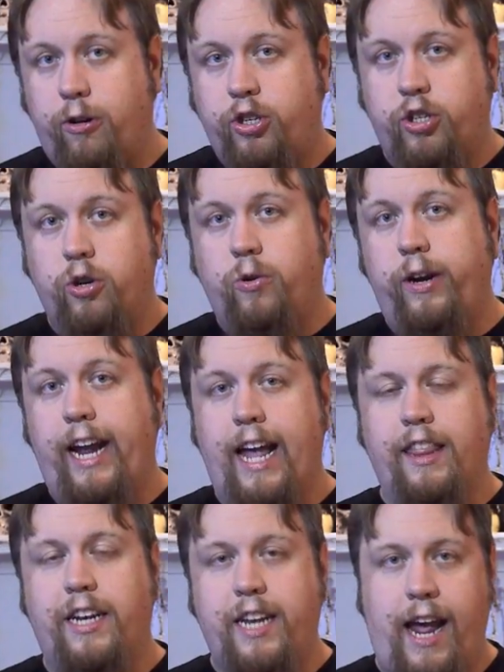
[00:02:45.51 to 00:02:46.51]
third story,
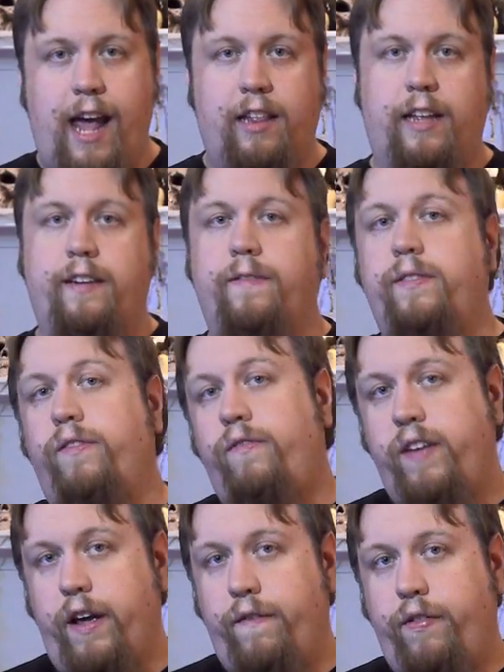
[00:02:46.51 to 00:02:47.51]
and the tale of the
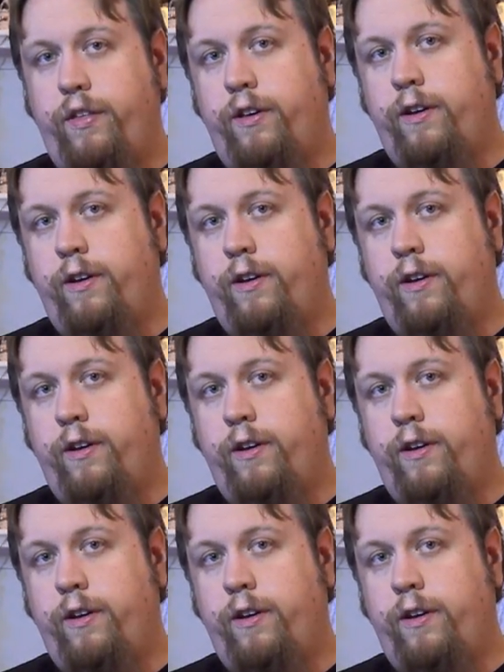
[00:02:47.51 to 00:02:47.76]
fifth.